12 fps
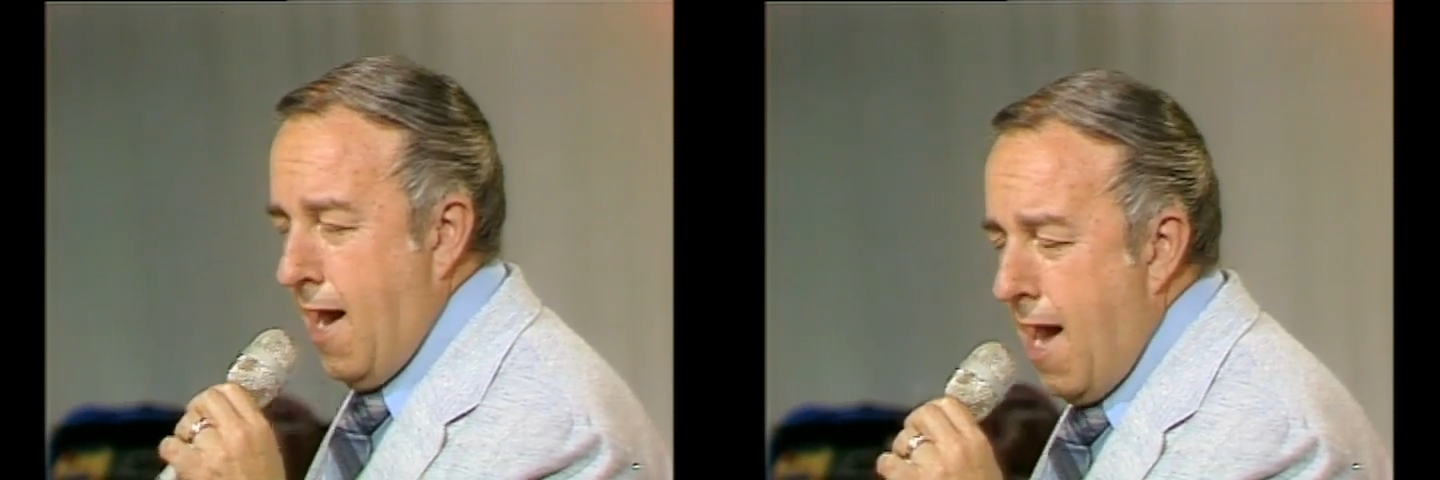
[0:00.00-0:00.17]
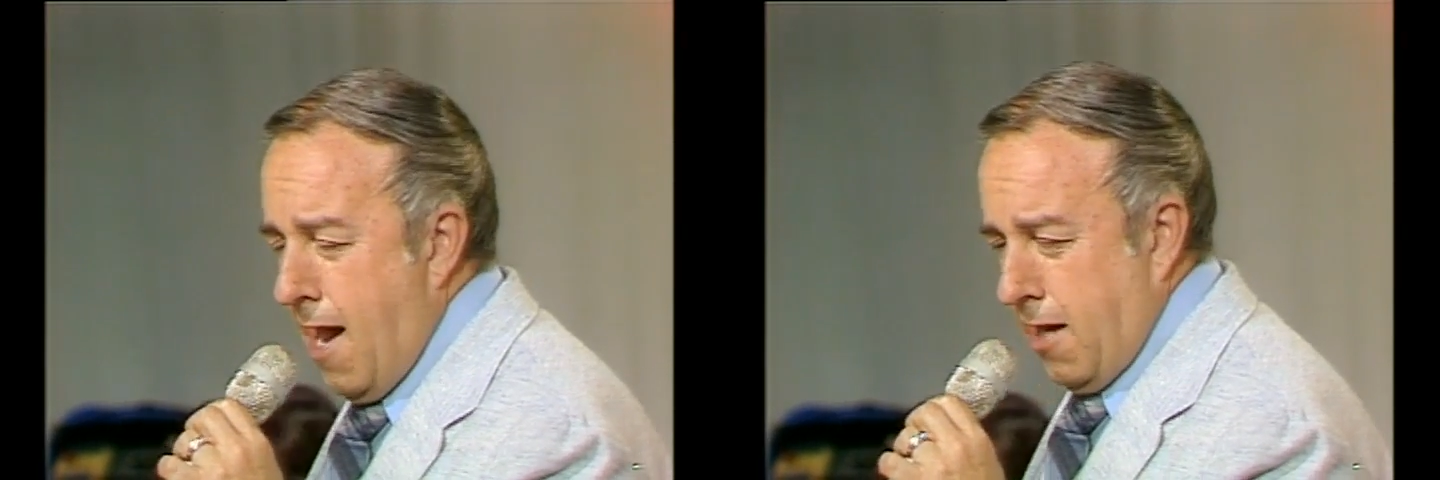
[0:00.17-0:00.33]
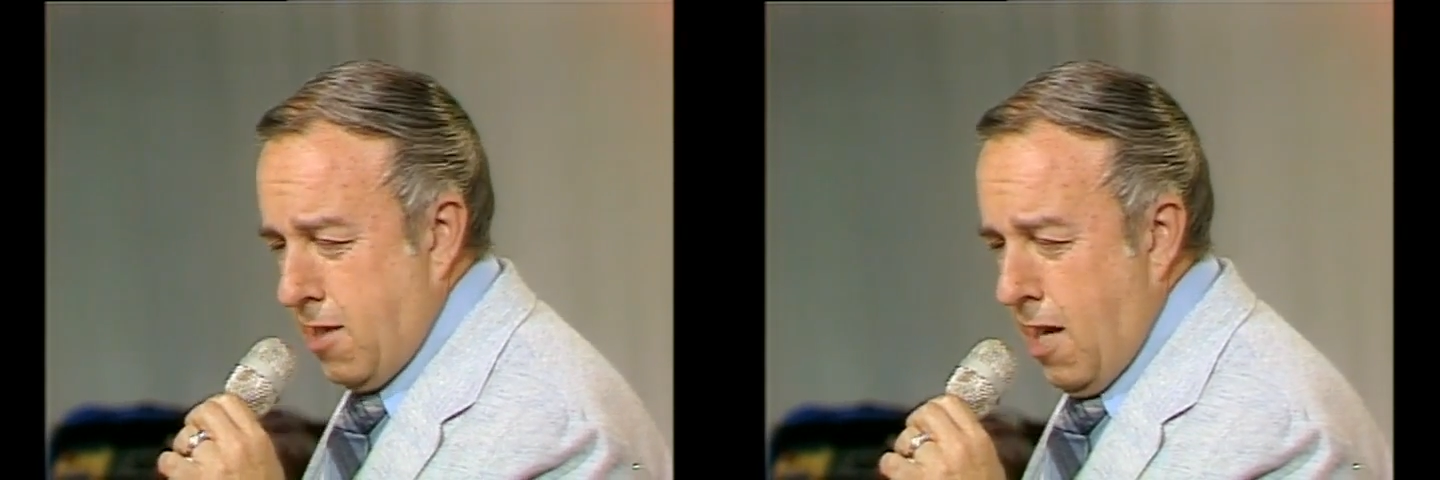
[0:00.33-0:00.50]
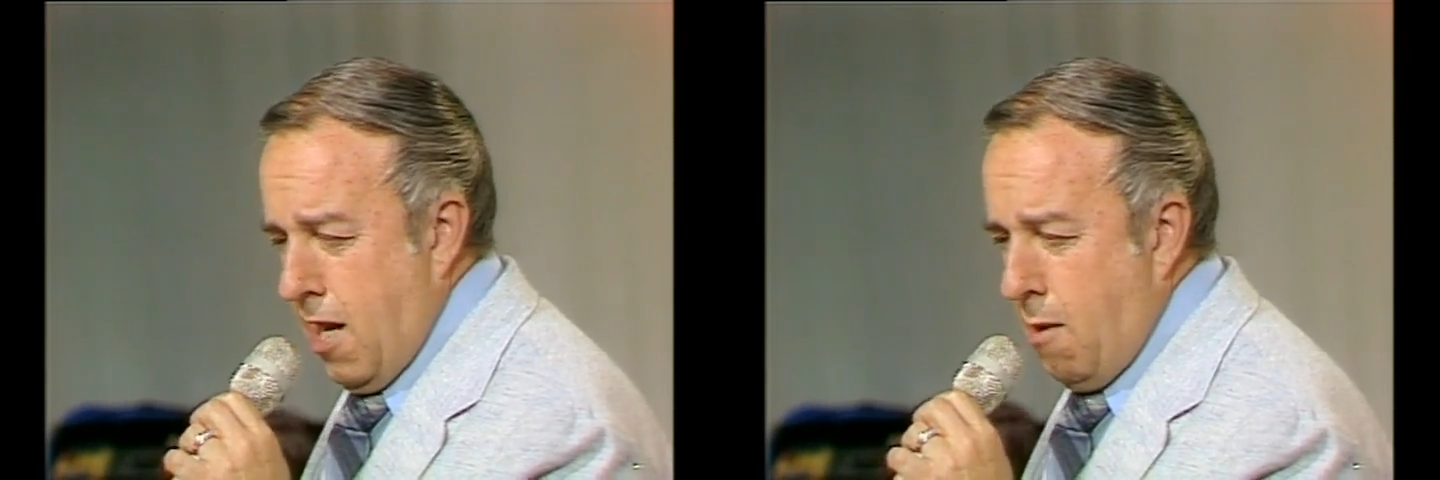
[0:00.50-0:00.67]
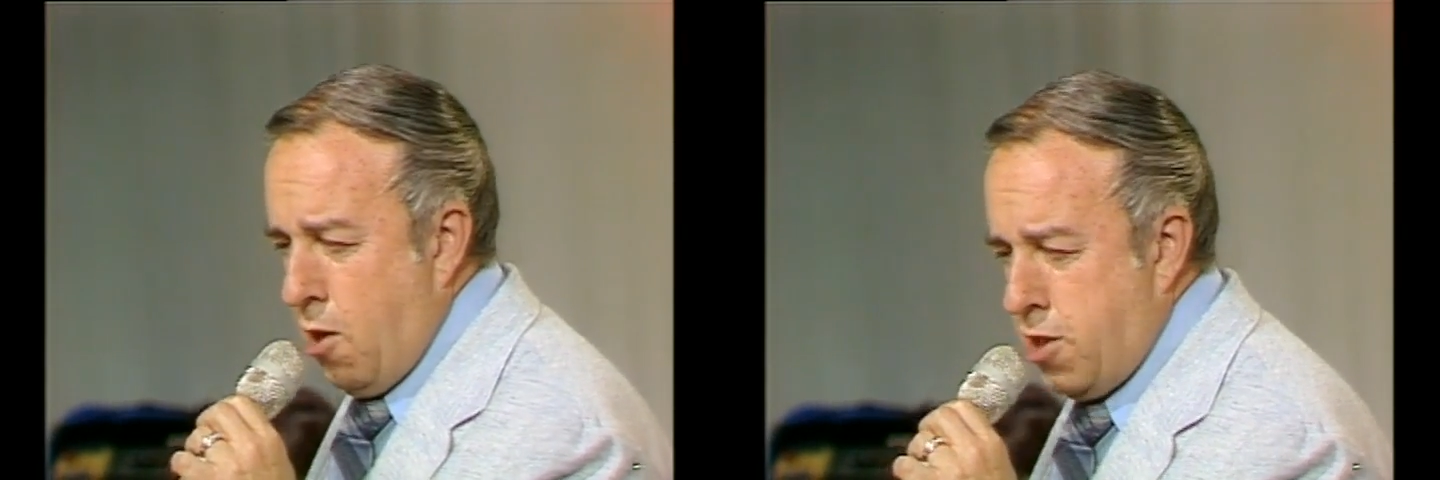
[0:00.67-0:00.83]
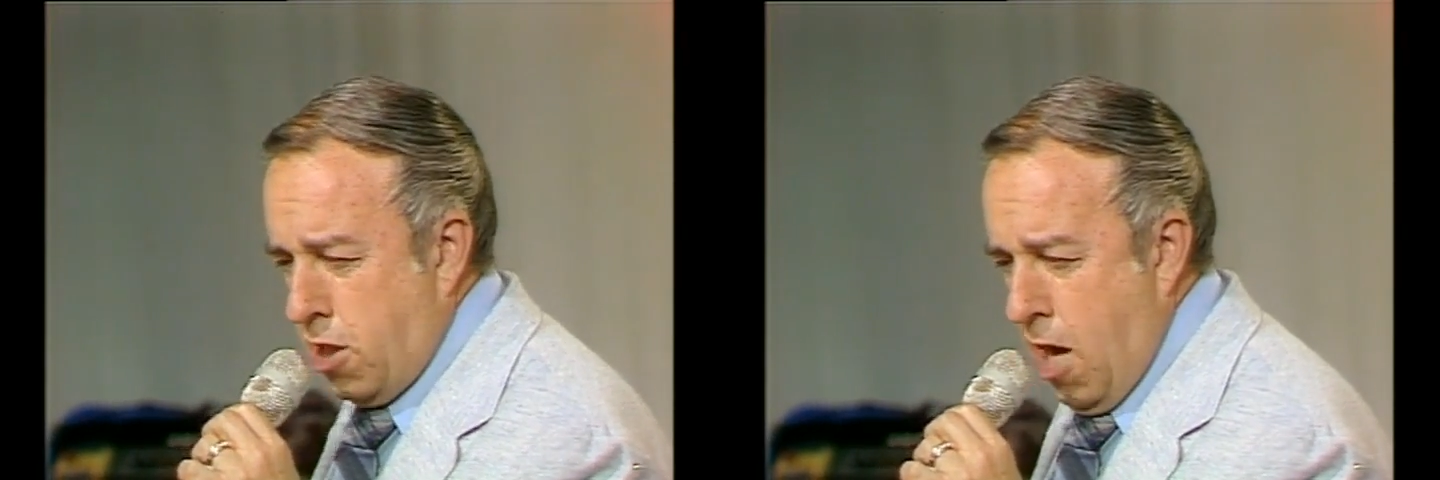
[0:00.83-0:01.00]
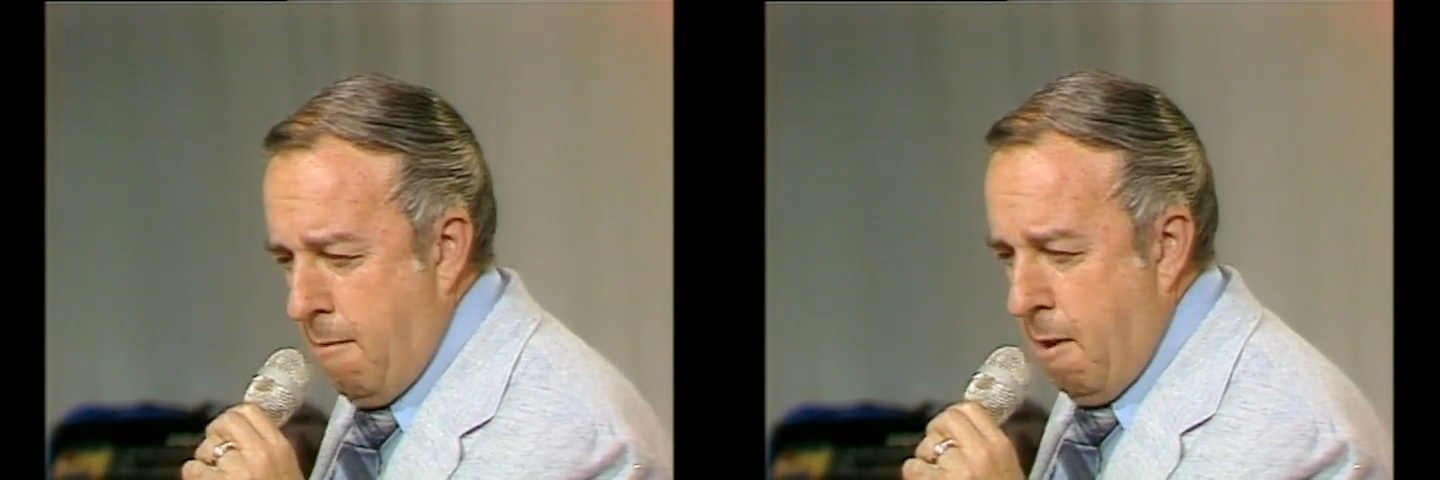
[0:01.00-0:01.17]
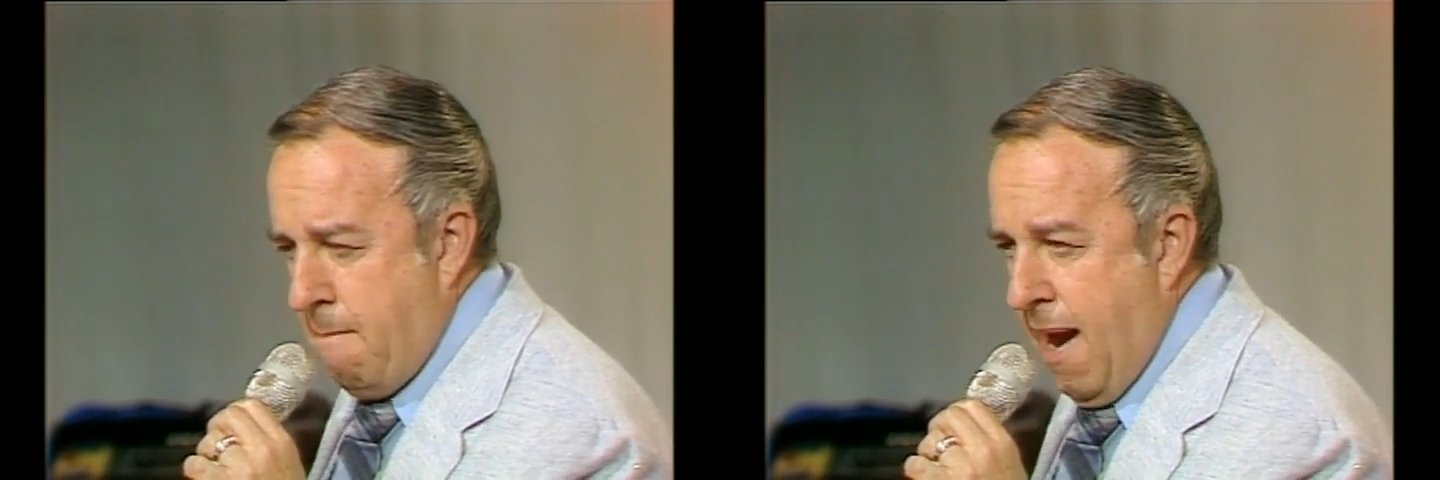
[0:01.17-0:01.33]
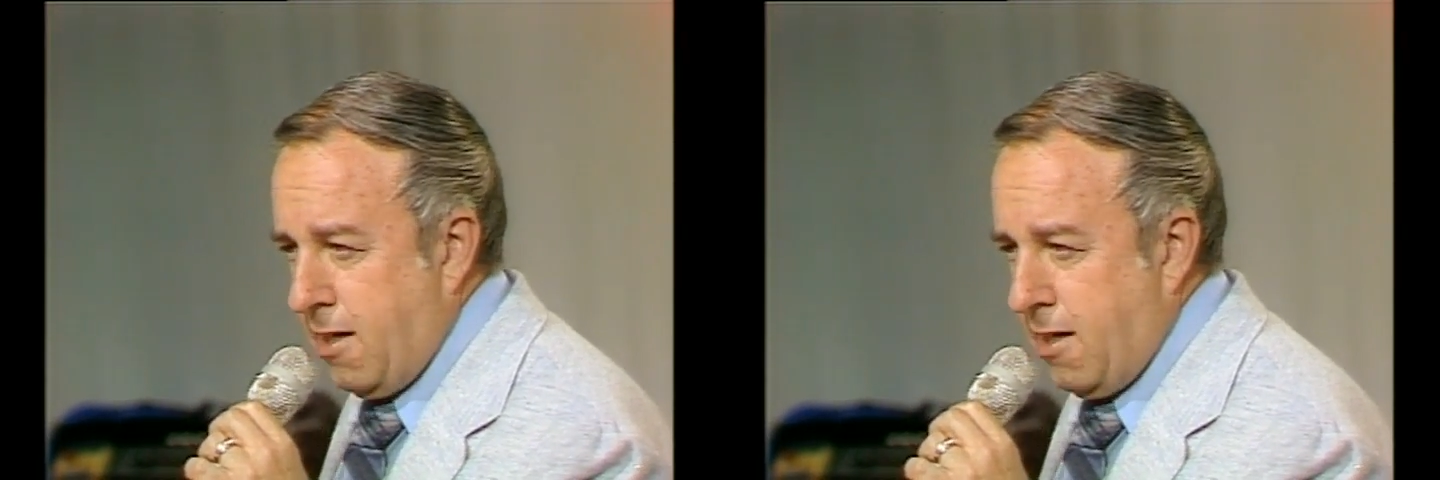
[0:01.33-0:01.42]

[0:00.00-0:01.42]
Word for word: Uh, he said he was a coming